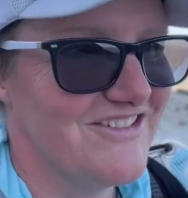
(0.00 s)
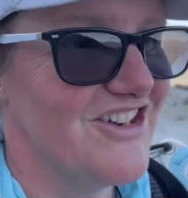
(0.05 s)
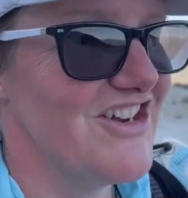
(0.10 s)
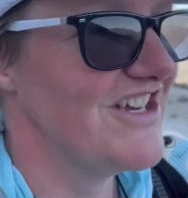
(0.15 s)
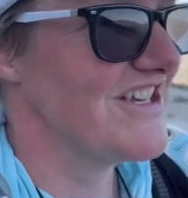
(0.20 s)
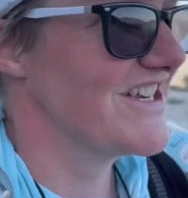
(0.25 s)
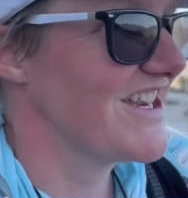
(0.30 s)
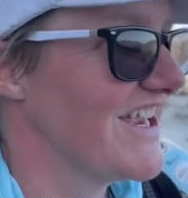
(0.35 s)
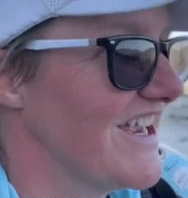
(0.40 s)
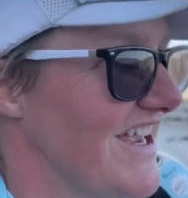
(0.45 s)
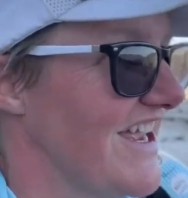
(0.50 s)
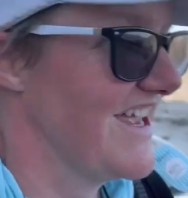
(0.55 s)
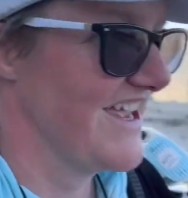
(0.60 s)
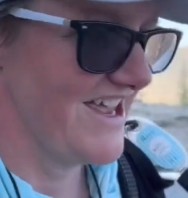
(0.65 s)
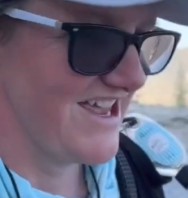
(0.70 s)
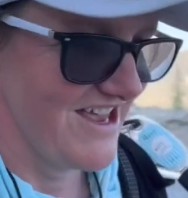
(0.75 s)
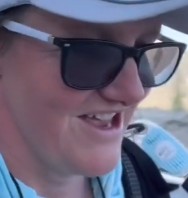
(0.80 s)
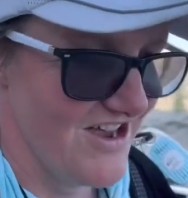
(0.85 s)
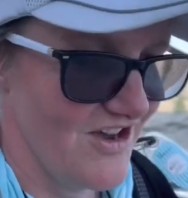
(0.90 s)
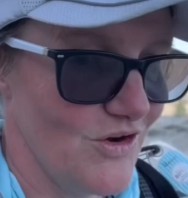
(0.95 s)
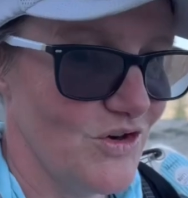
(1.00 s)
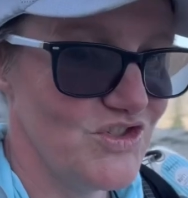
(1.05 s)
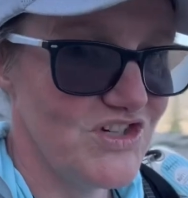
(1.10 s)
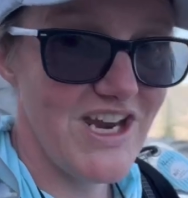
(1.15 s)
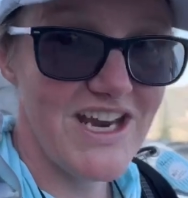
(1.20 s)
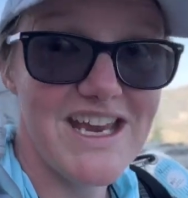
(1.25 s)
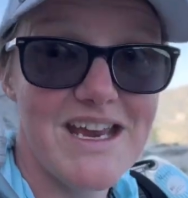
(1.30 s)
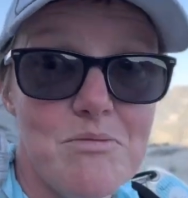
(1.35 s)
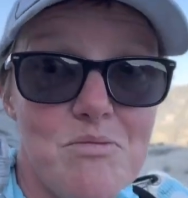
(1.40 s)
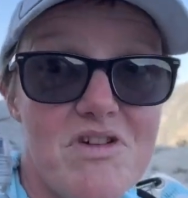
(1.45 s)
right, I'll
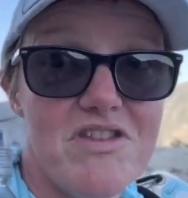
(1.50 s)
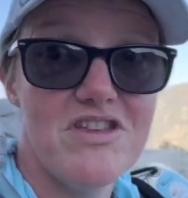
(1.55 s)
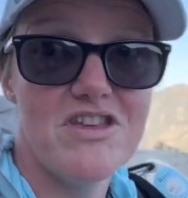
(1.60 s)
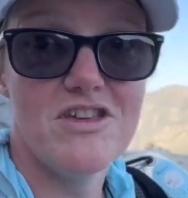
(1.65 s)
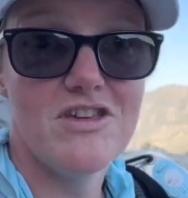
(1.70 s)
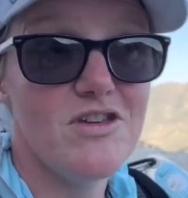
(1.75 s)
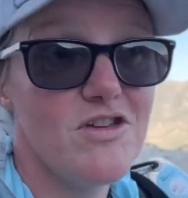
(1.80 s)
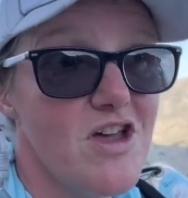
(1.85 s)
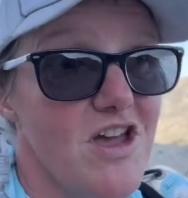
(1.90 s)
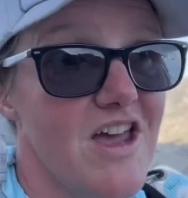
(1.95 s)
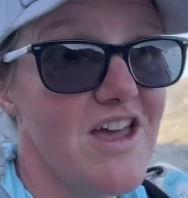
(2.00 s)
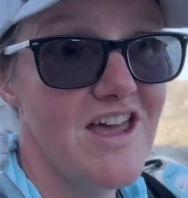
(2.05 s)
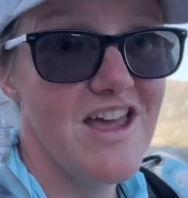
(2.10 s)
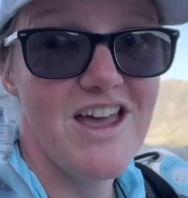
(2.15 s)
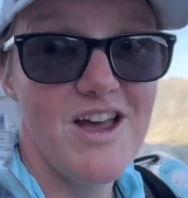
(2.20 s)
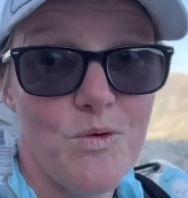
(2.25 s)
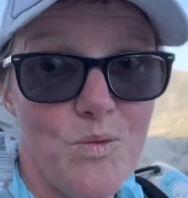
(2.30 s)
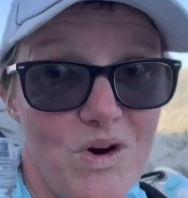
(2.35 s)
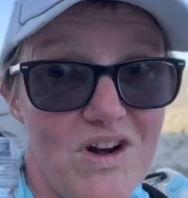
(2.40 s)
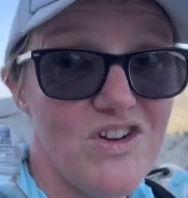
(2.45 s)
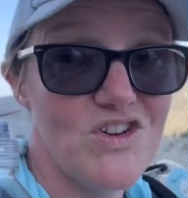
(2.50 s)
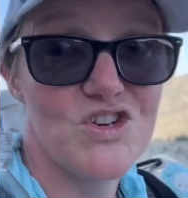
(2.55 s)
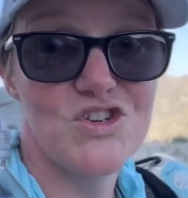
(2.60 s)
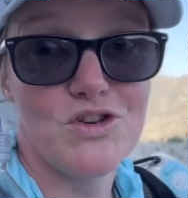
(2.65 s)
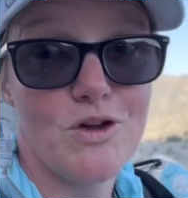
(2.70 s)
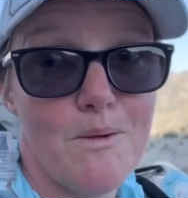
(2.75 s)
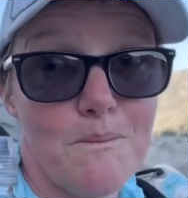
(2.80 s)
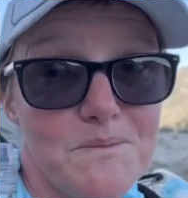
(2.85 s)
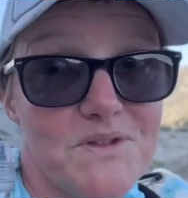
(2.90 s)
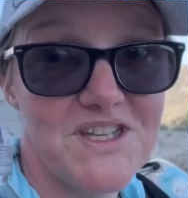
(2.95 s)
check in with you when I
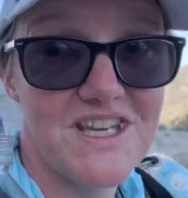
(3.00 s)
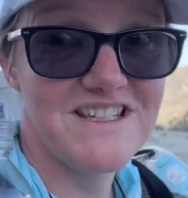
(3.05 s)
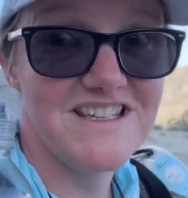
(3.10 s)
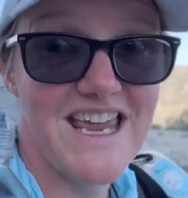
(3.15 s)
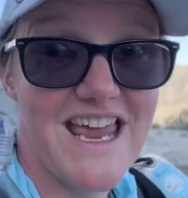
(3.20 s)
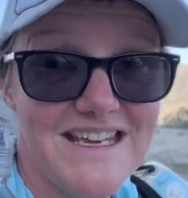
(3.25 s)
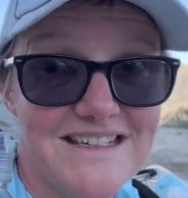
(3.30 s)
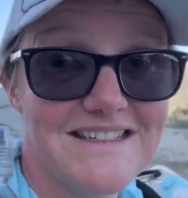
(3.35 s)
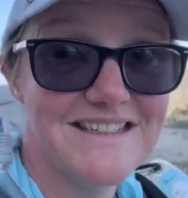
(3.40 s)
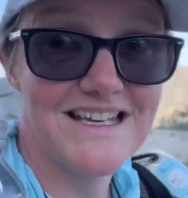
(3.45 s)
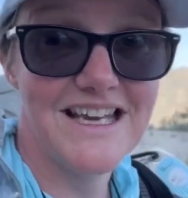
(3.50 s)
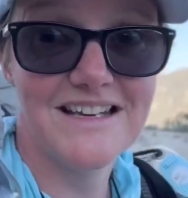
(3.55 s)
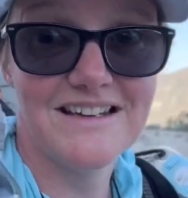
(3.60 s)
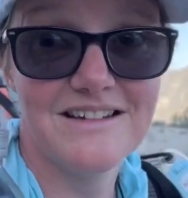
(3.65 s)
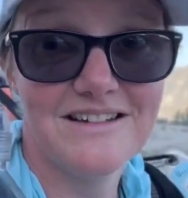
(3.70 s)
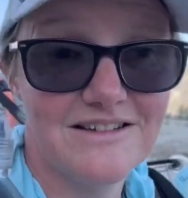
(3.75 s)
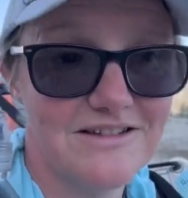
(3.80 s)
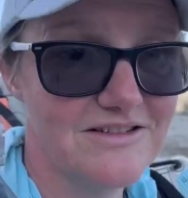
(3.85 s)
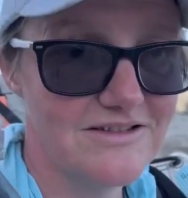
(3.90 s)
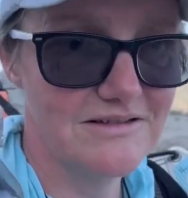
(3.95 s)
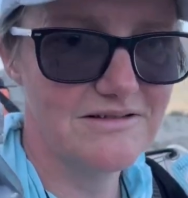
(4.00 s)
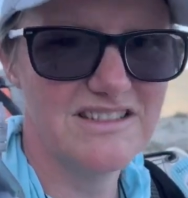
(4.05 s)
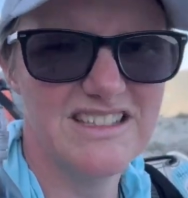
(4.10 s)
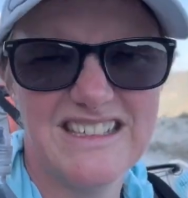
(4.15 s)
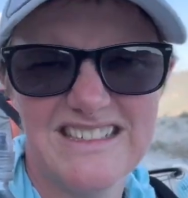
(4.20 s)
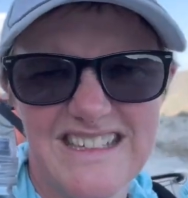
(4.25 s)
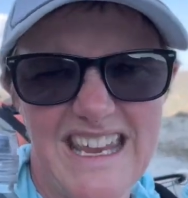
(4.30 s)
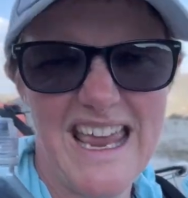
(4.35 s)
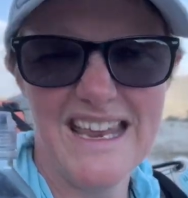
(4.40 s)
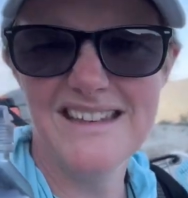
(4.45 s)
stop to tent,
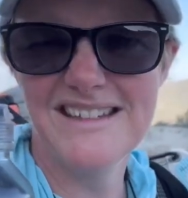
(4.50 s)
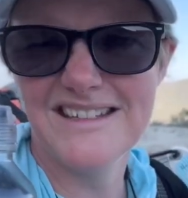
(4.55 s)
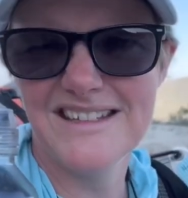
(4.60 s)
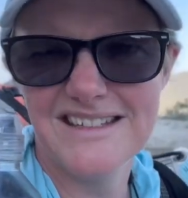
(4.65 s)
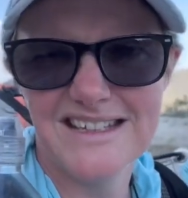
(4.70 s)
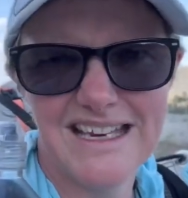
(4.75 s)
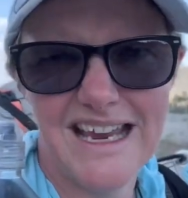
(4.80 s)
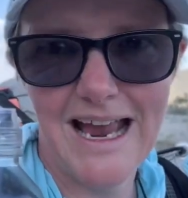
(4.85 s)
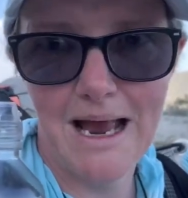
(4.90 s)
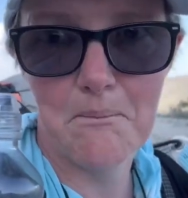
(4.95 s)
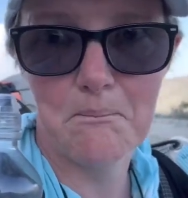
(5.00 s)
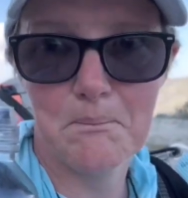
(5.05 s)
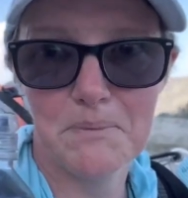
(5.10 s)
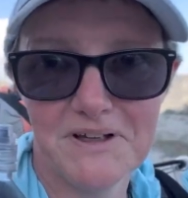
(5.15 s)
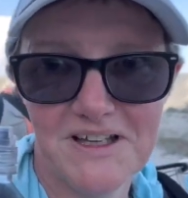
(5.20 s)
to tent, to camp.